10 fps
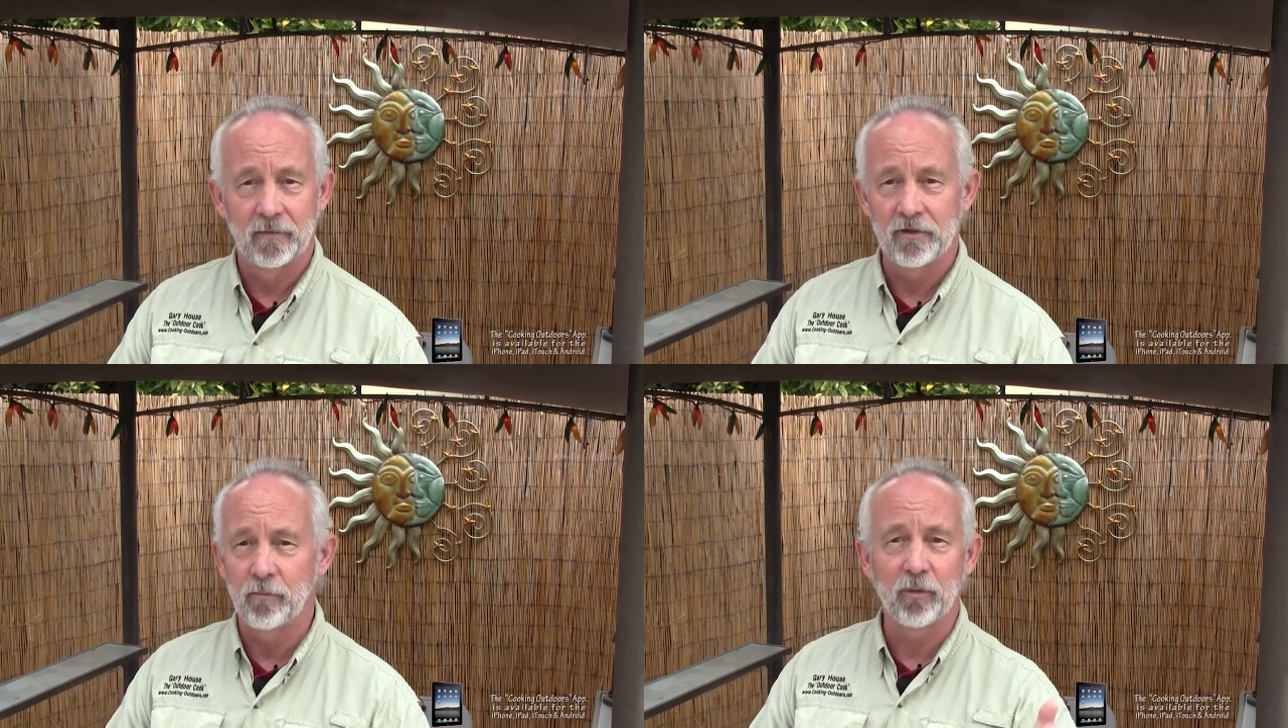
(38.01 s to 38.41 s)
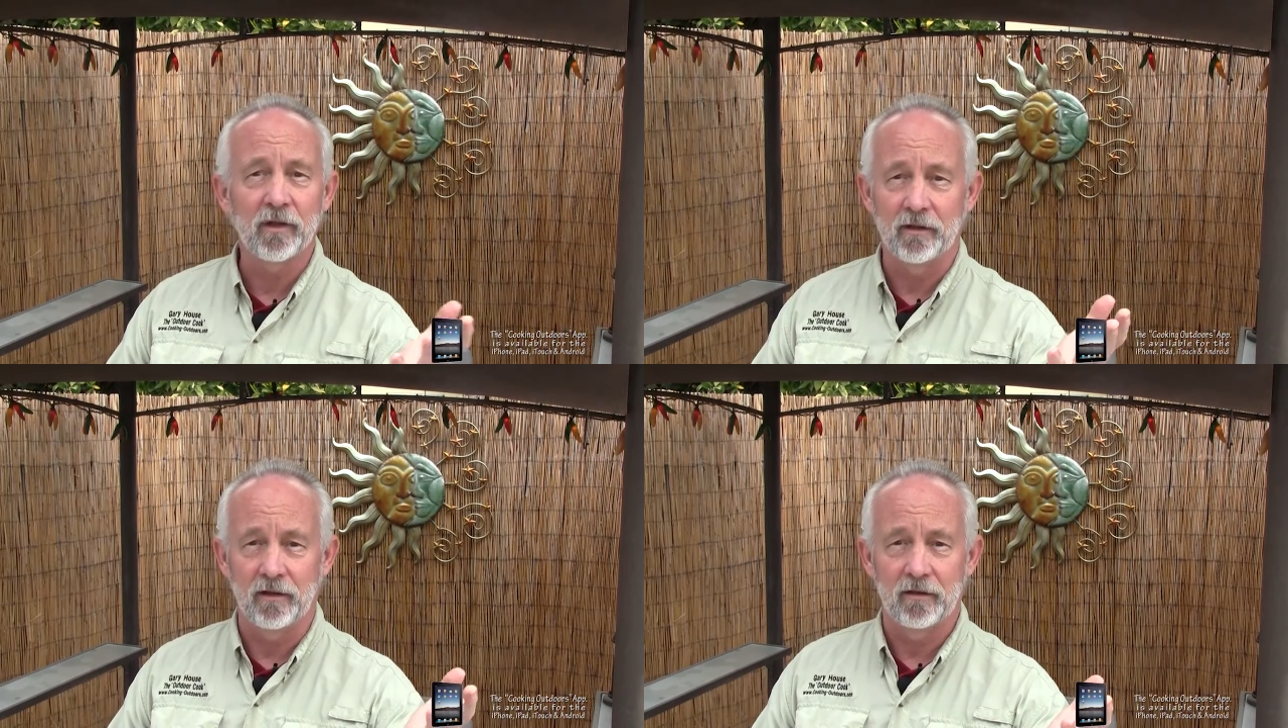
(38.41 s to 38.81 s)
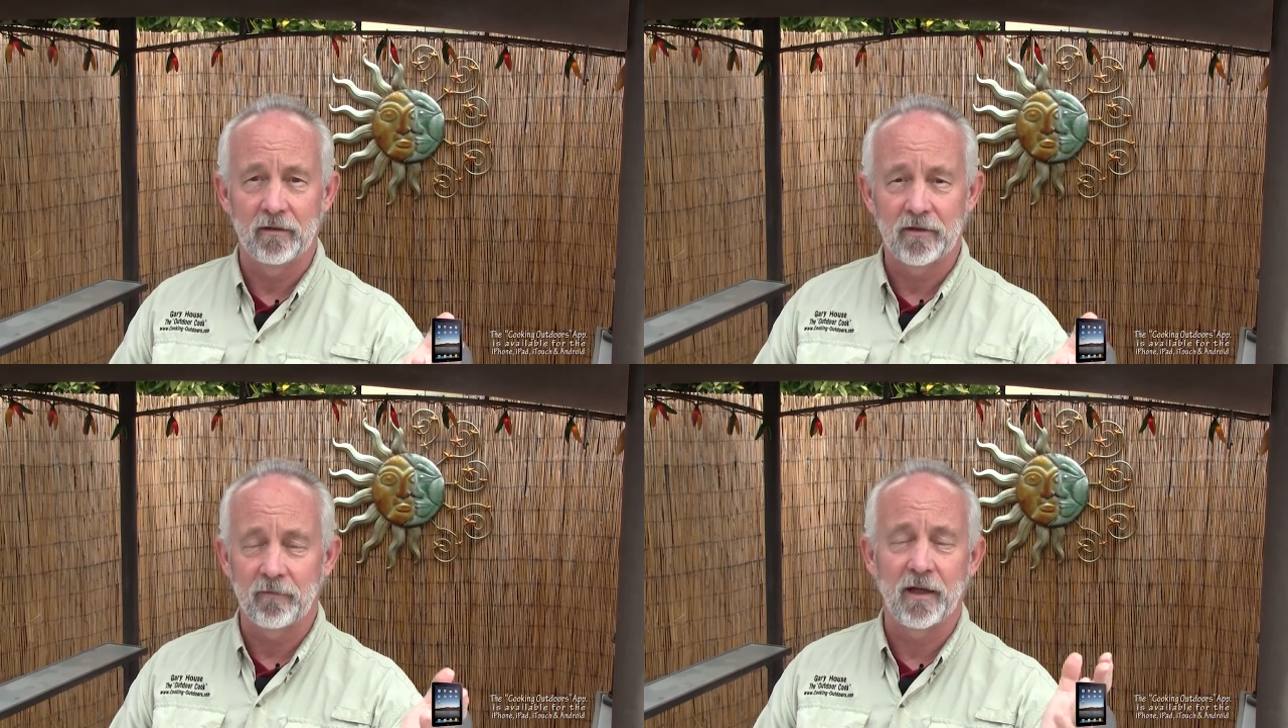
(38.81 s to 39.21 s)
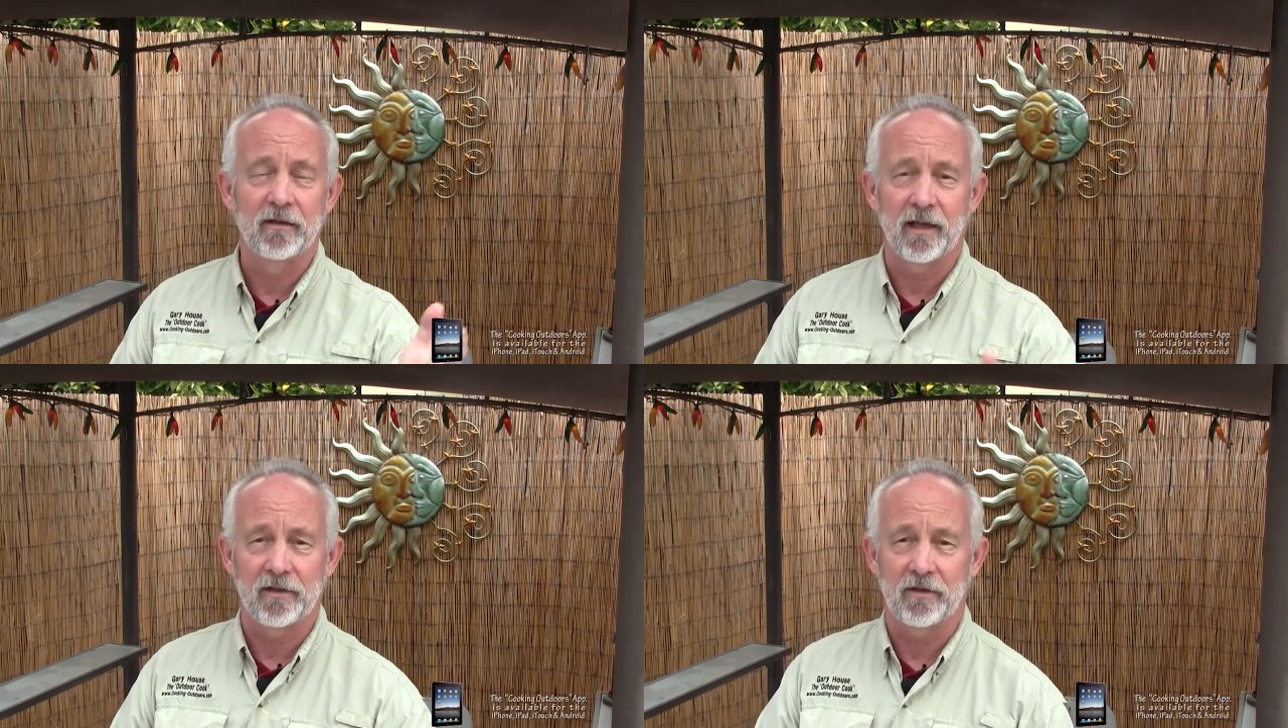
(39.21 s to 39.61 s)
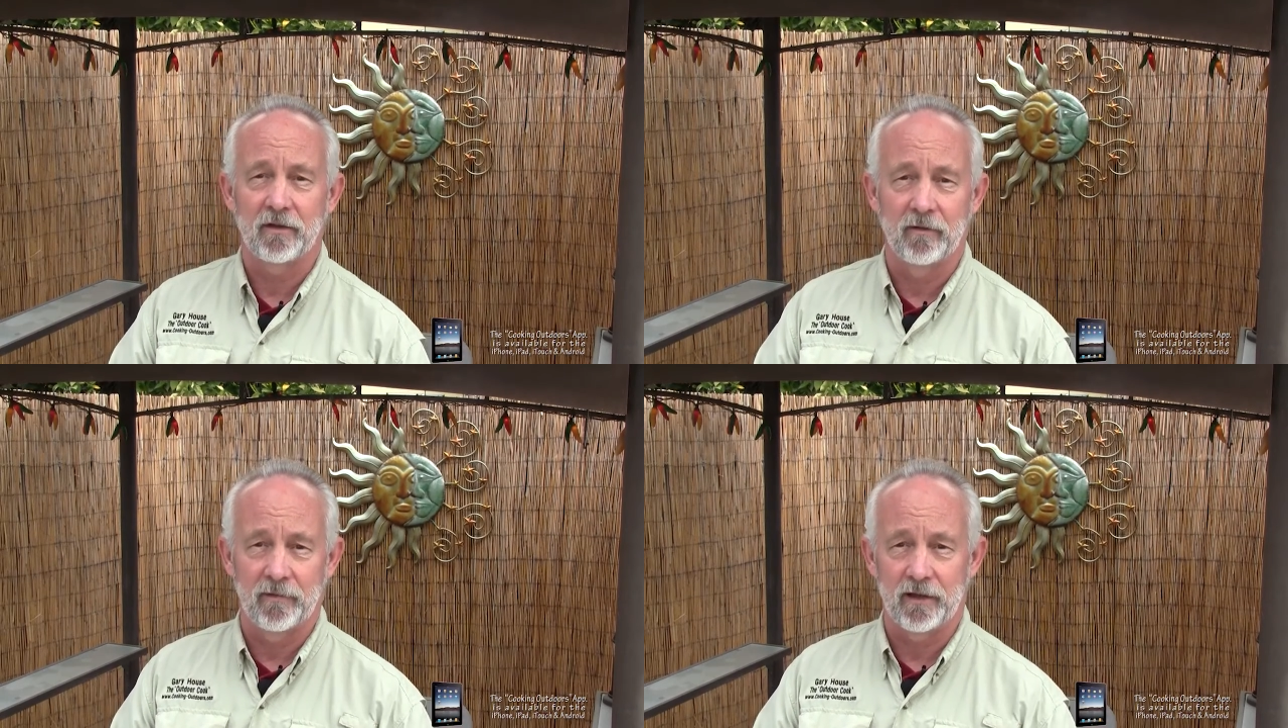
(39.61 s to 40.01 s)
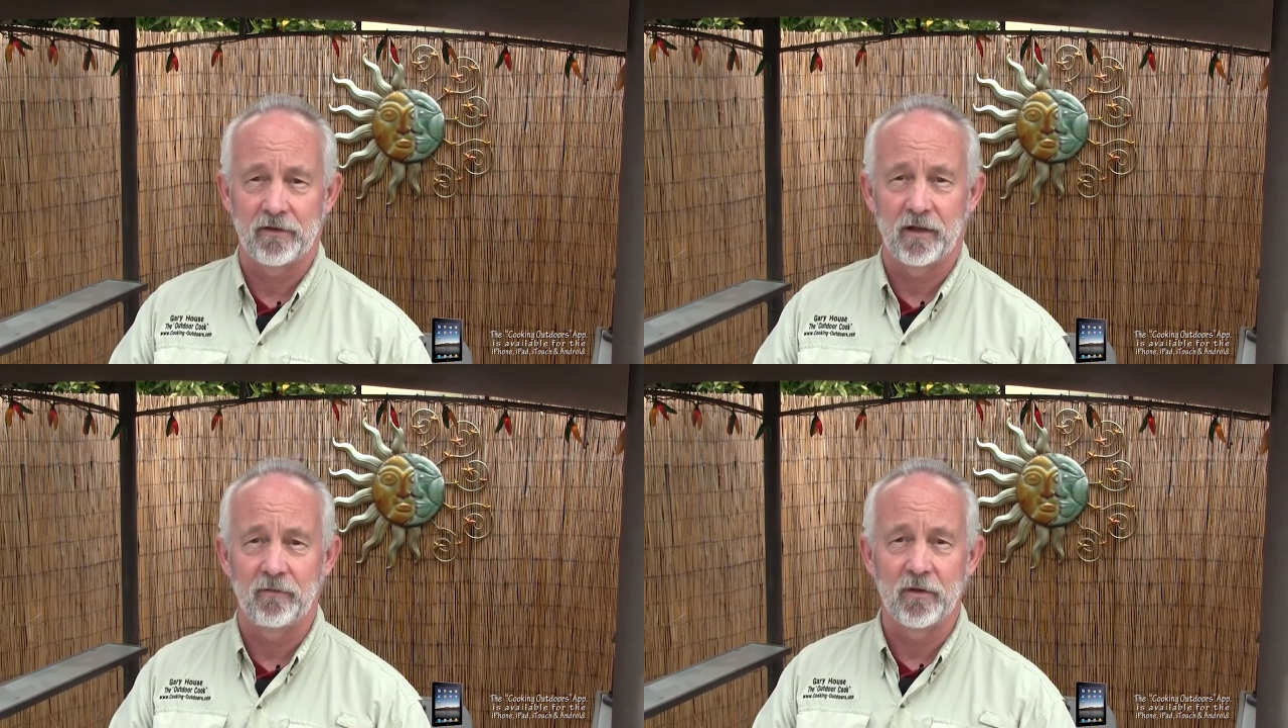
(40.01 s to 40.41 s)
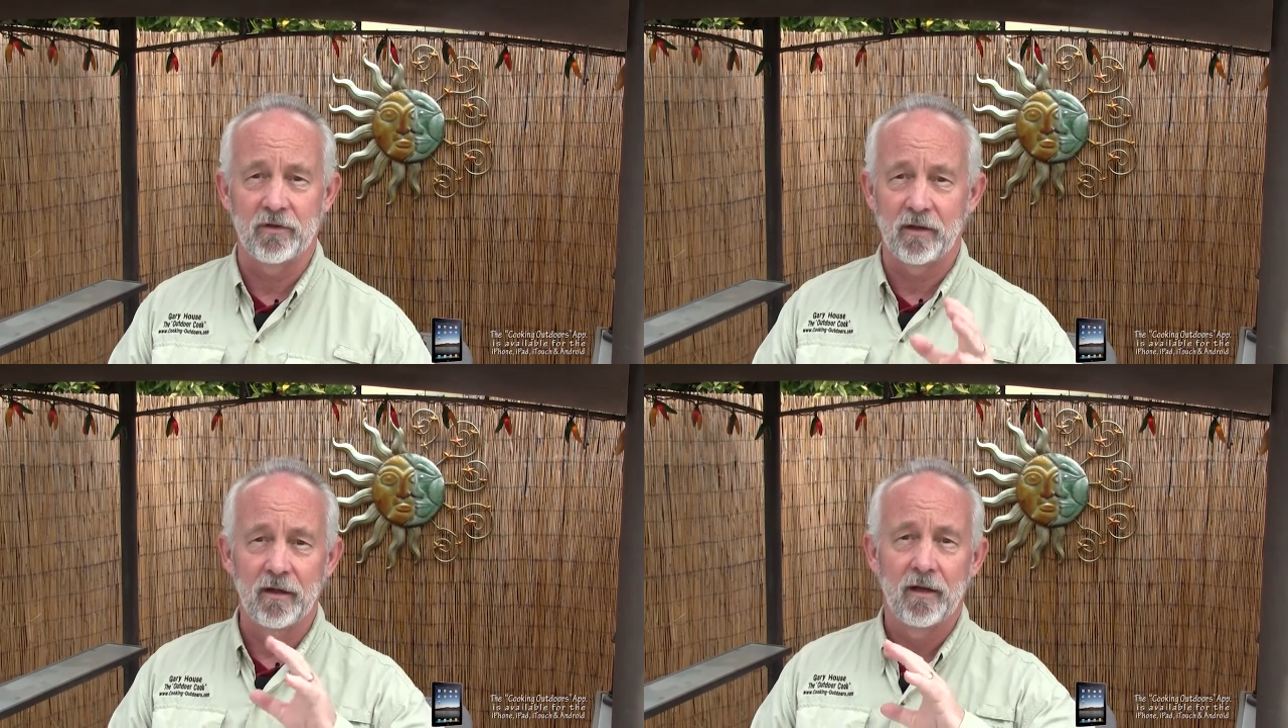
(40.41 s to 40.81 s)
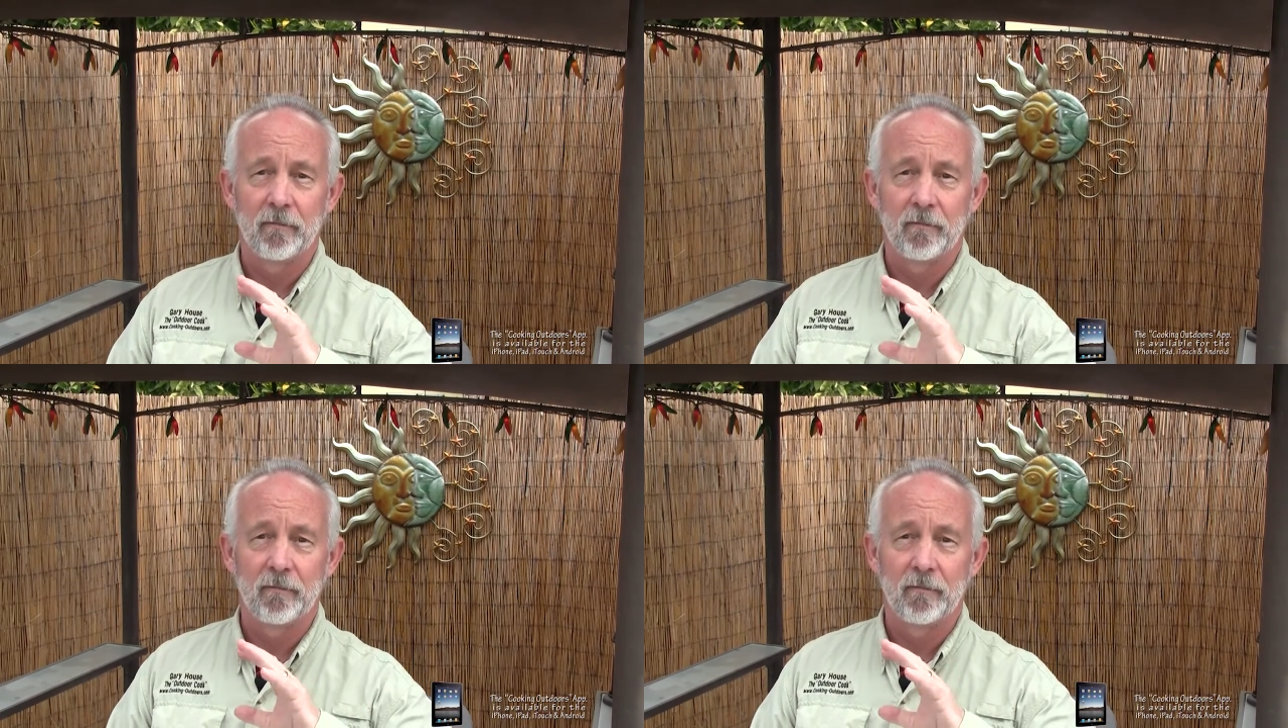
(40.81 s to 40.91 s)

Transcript: It's brilliant. It's a fantastic device, and I've used it